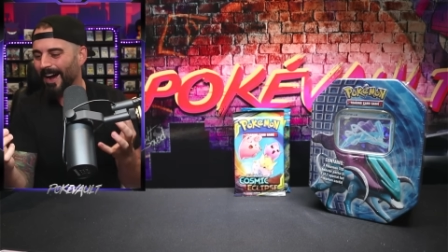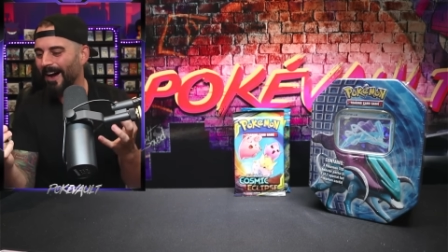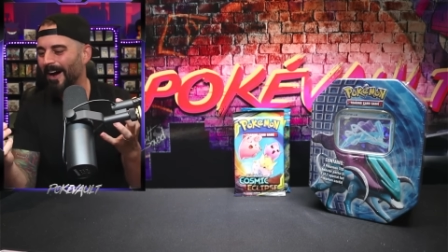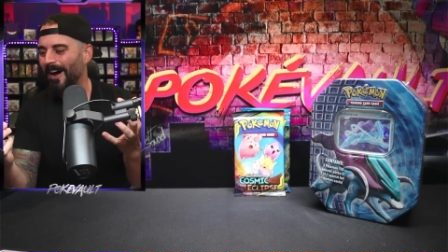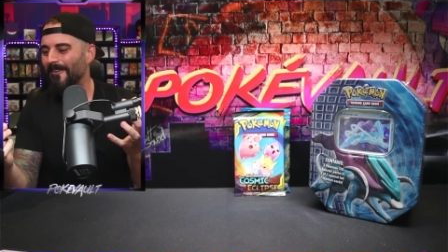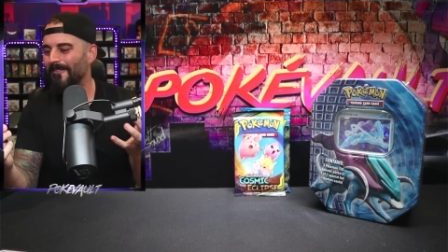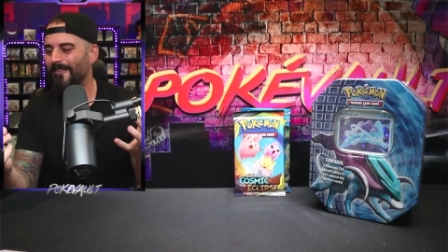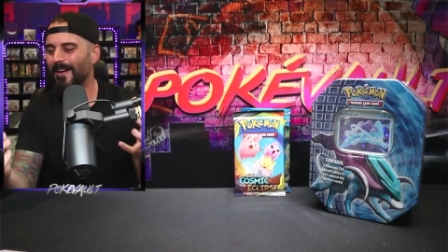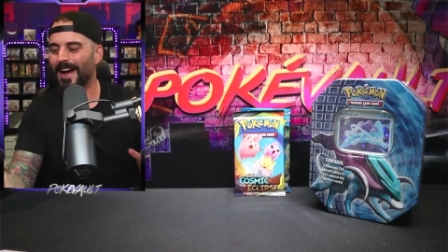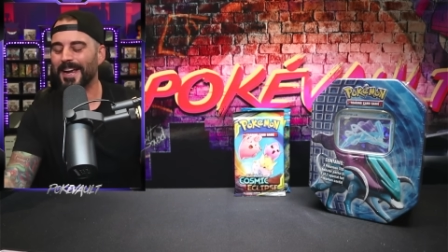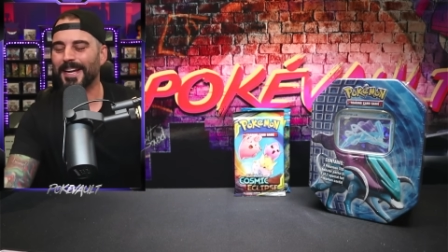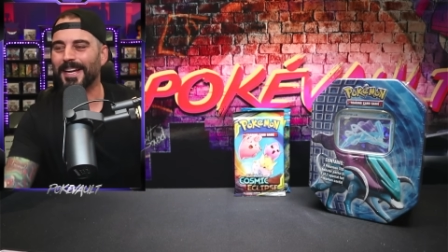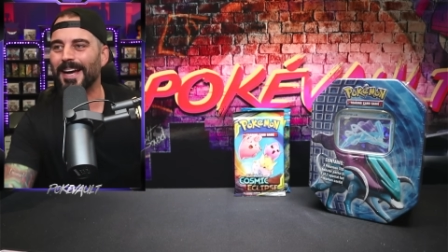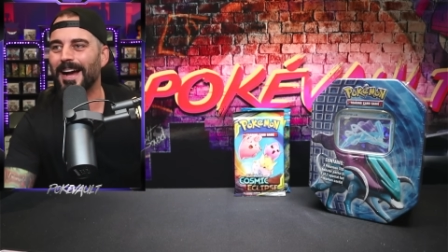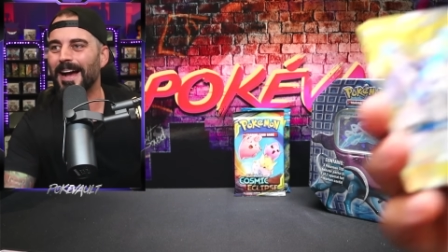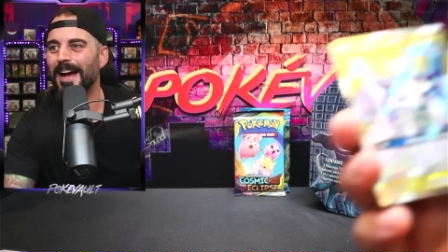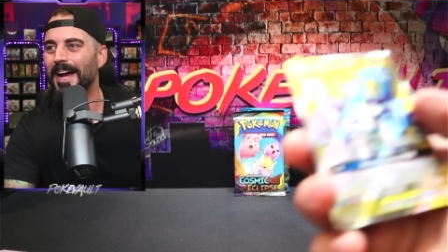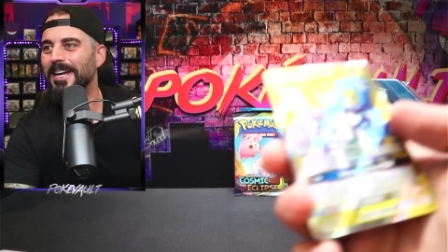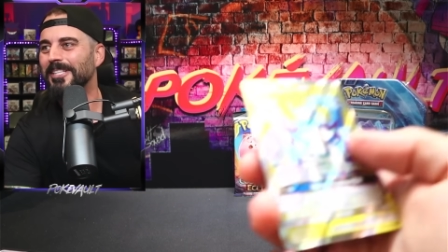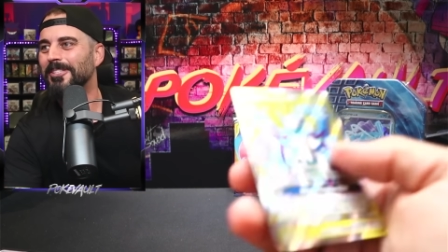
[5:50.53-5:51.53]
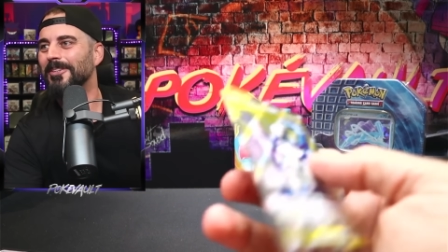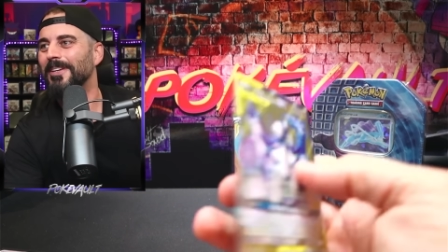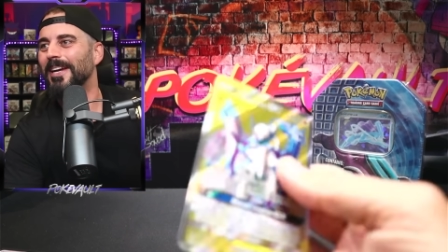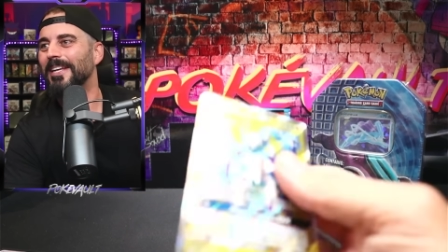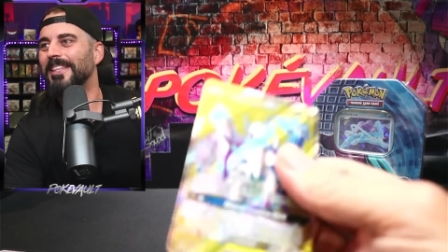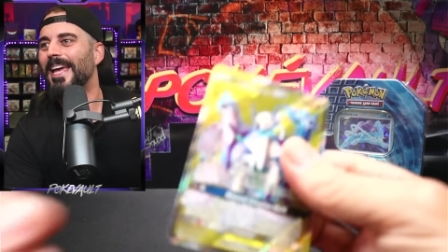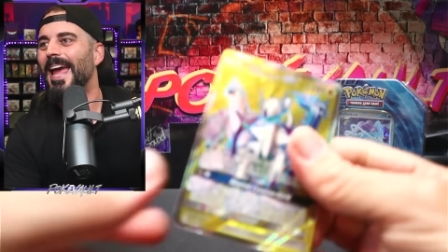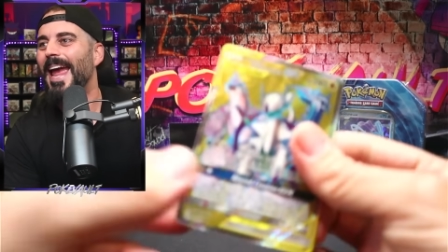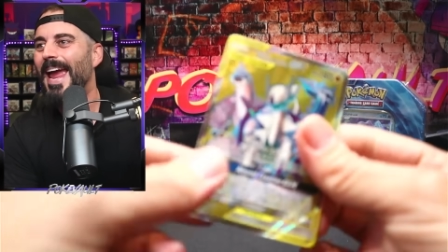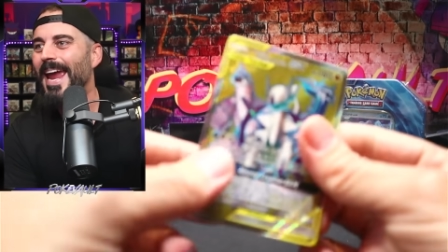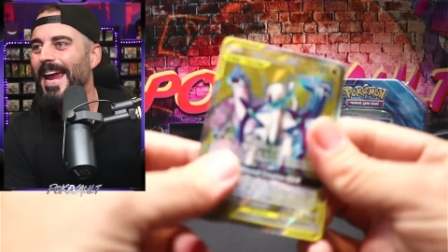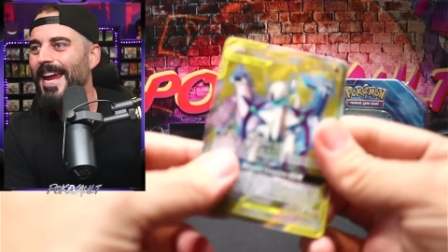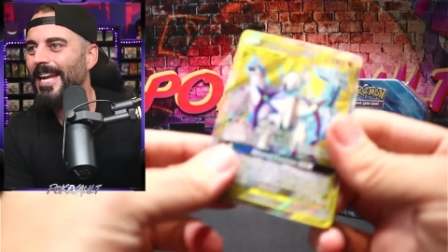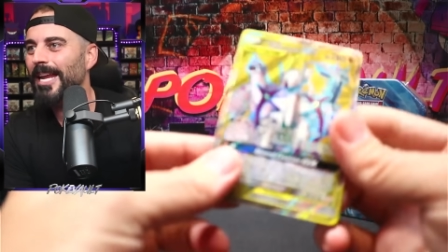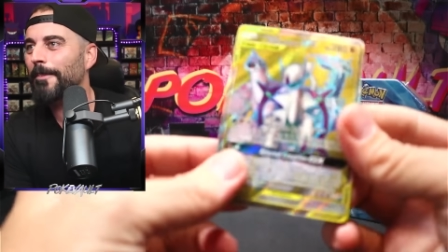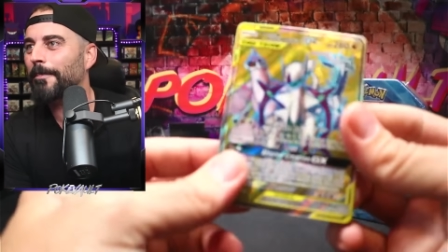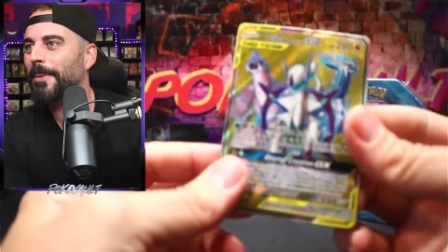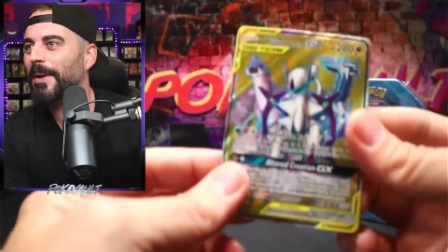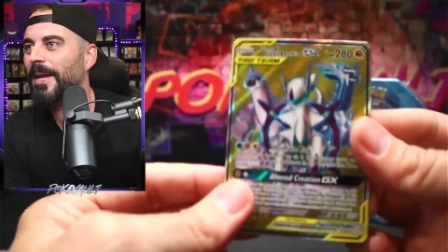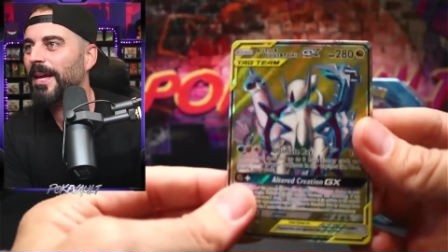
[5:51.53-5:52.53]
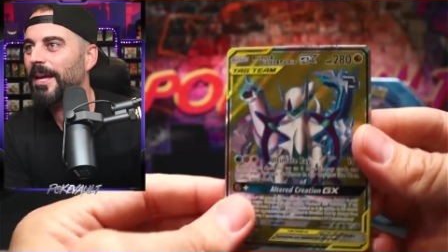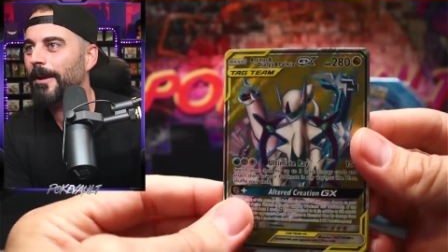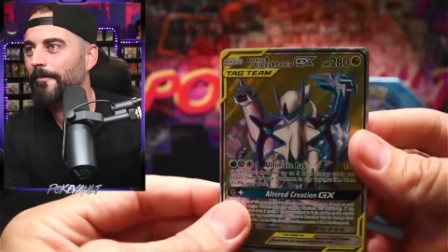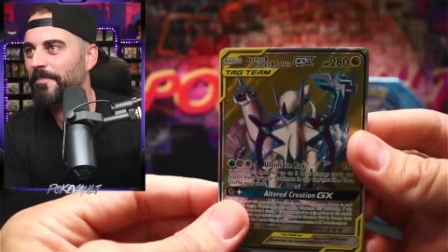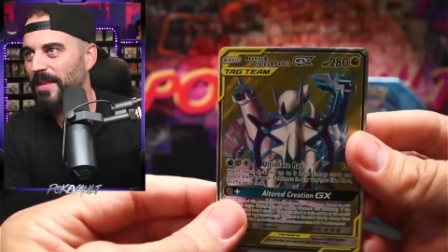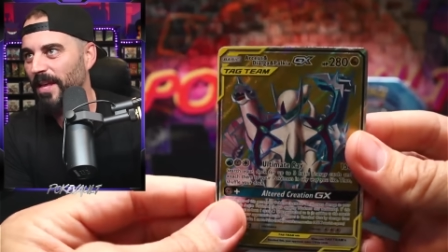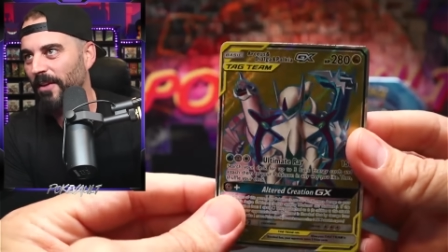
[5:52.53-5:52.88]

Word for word: Oh my gosh, we got the A D P.